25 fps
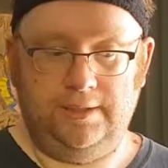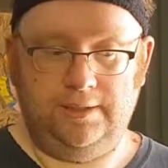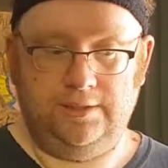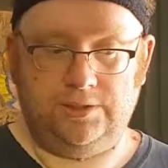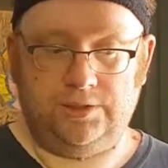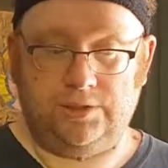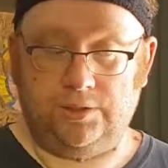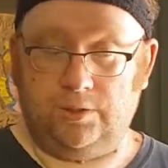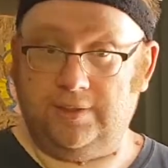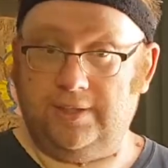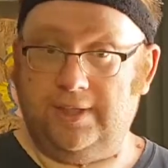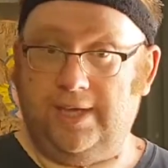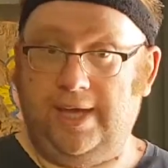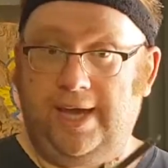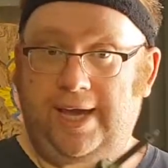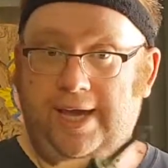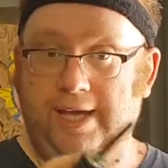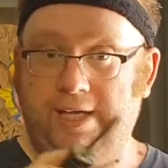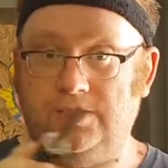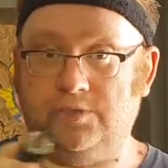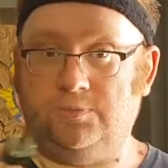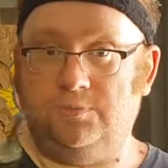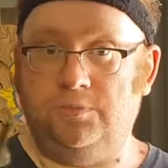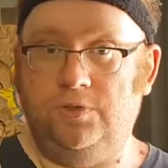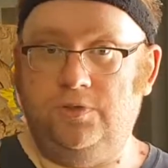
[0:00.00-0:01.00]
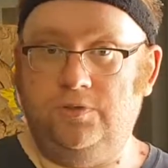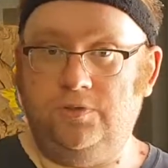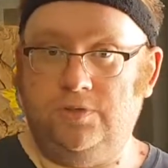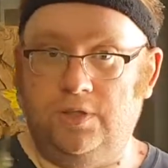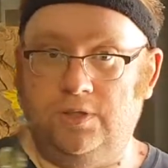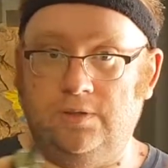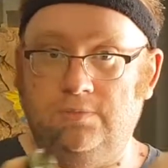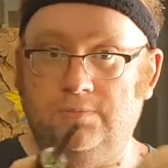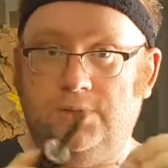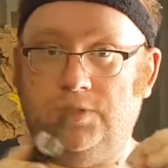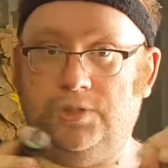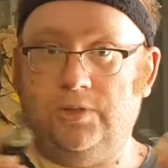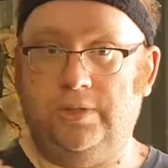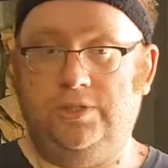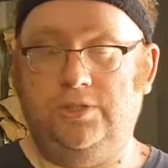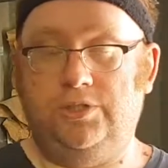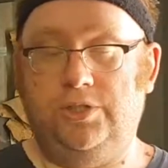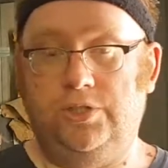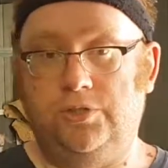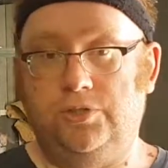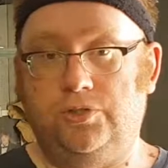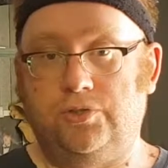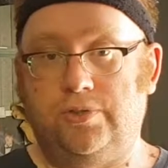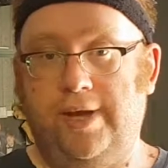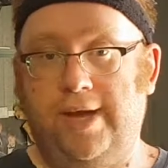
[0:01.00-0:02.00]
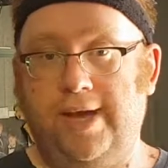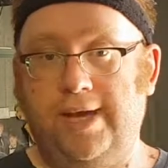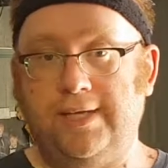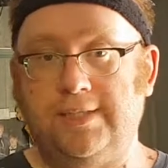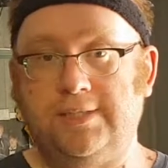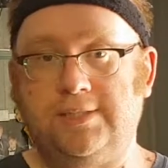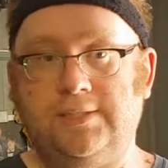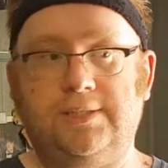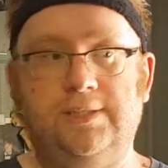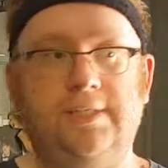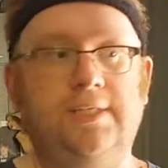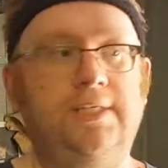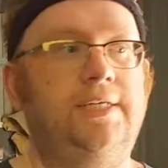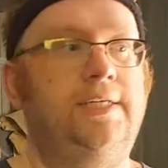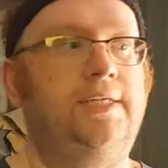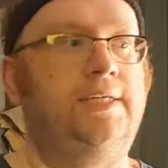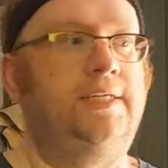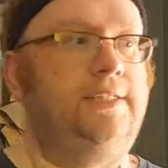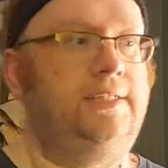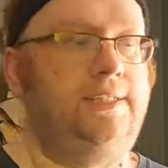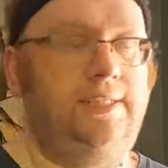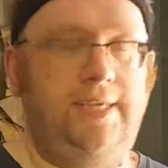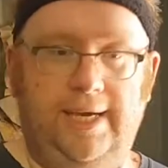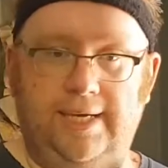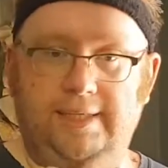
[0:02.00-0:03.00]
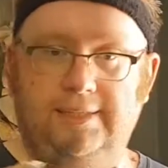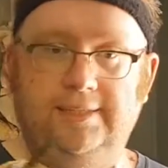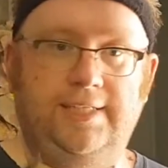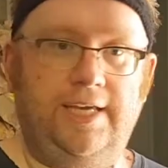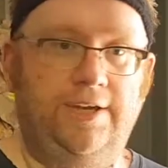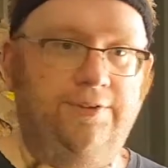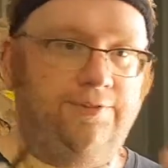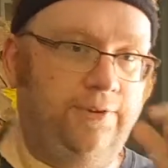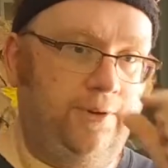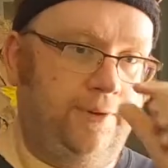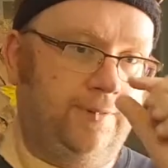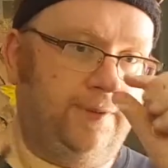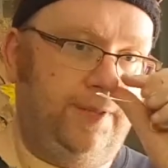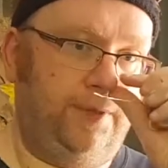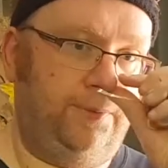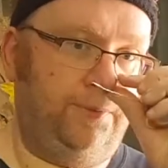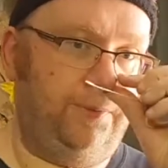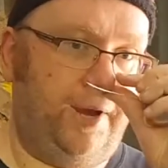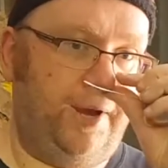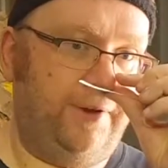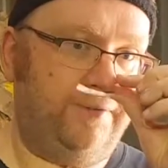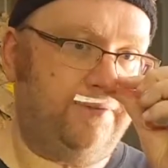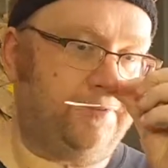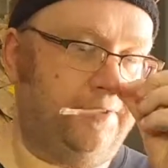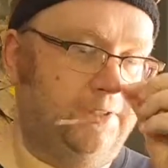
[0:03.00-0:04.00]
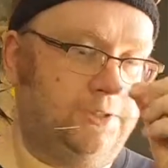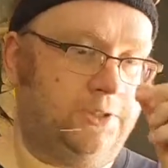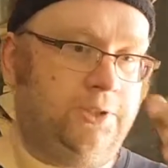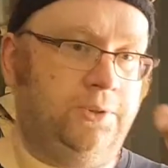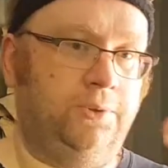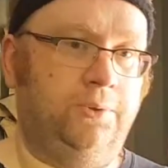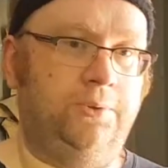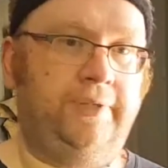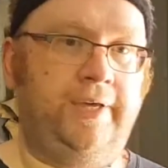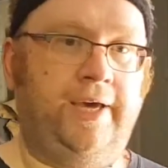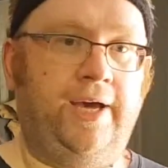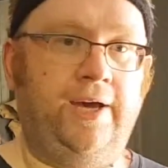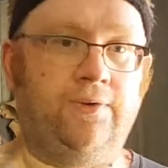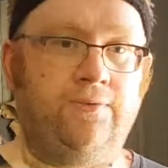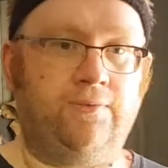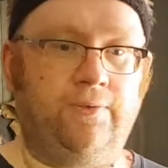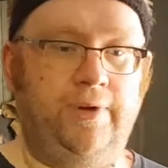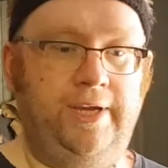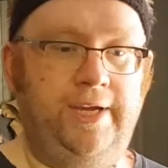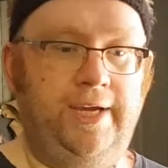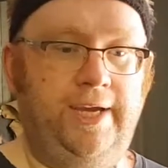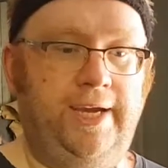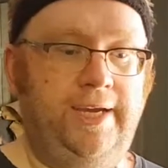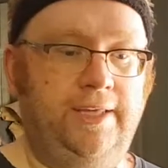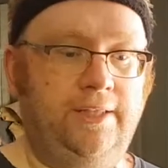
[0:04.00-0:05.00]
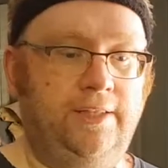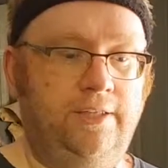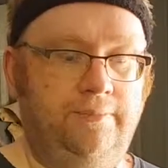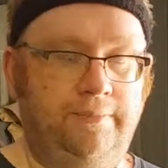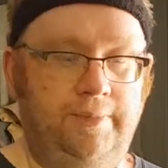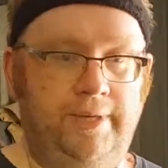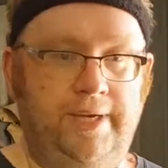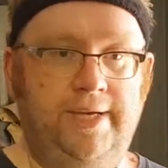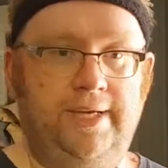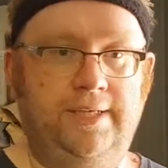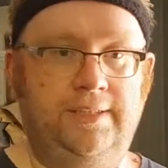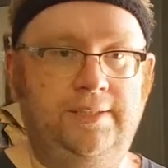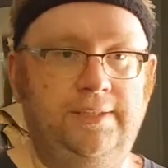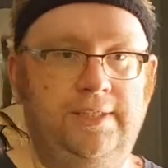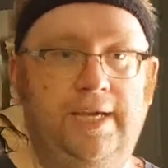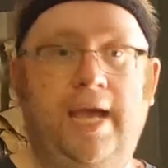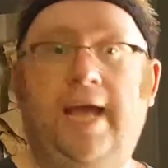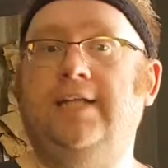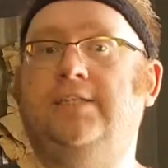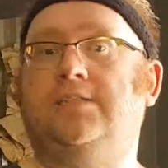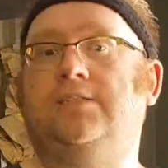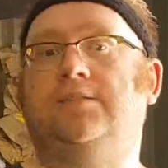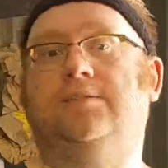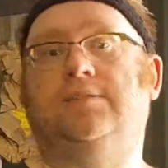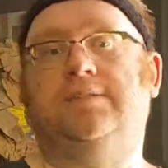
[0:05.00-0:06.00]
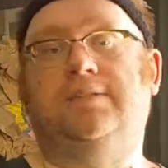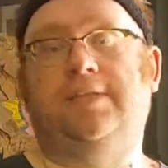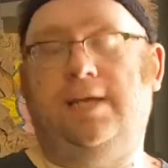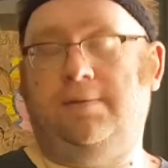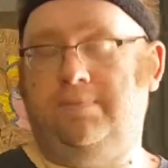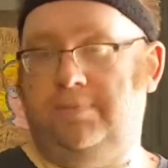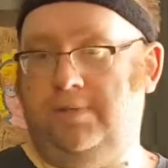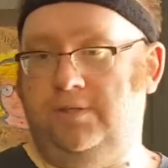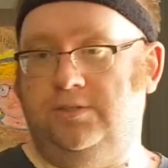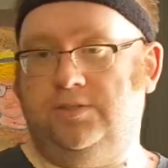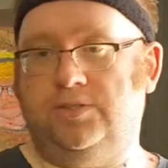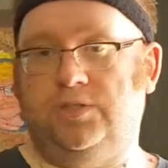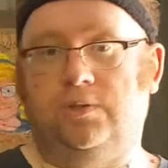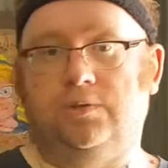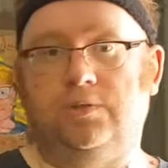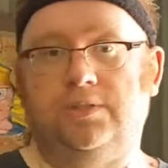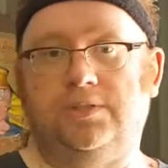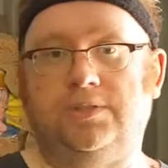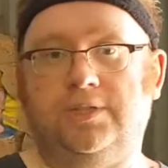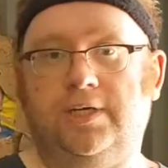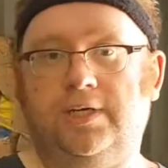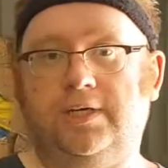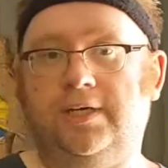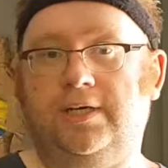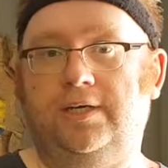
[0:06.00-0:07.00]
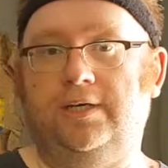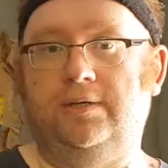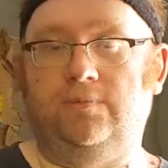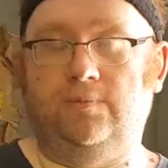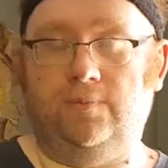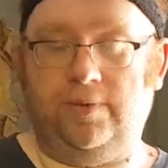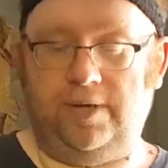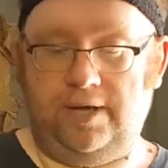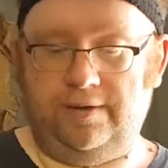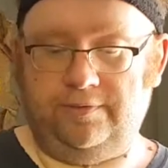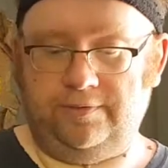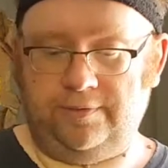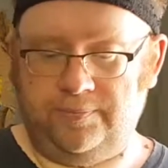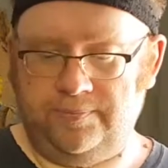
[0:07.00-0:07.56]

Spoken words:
solder has moved on between 2 tracks, yeah, definitely wait for it to cool down, reheat them, and get a bit of solder sucker, whatever.